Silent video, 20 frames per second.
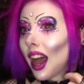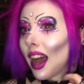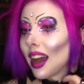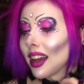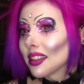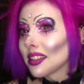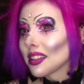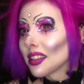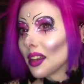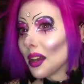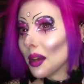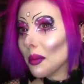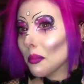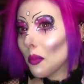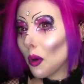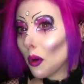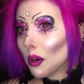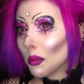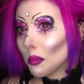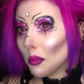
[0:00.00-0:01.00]
as
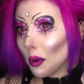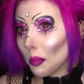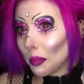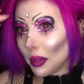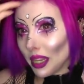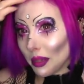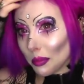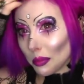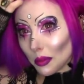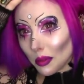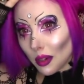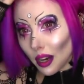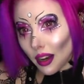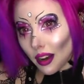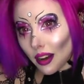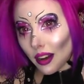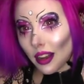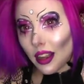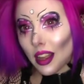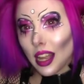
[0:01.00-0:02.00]
more and more people
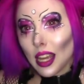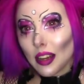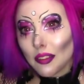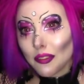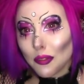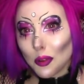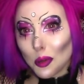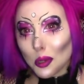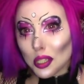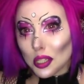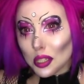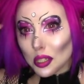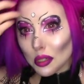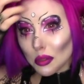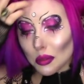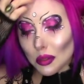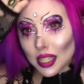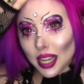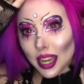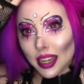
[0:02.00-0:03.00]
are forced
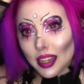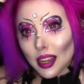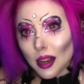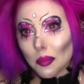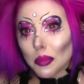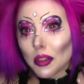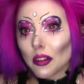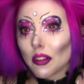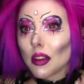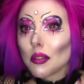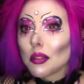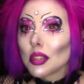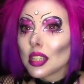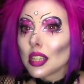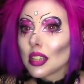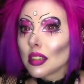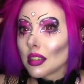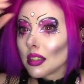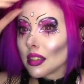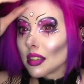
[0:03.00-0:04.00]
to take up their own
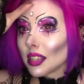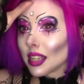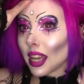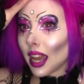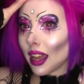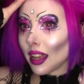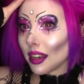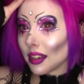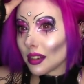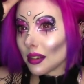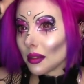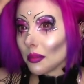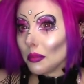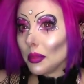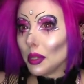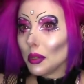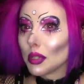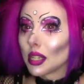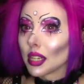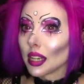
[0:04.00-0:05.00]
scissors and
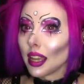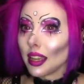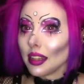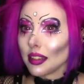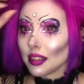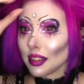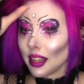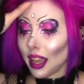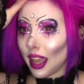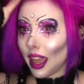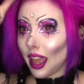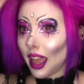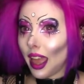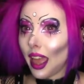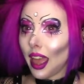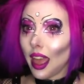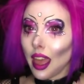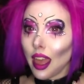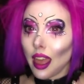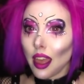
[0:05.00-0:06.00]
mutilate their
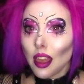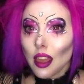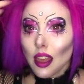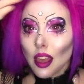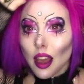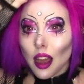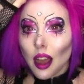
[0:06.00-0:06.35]
hair.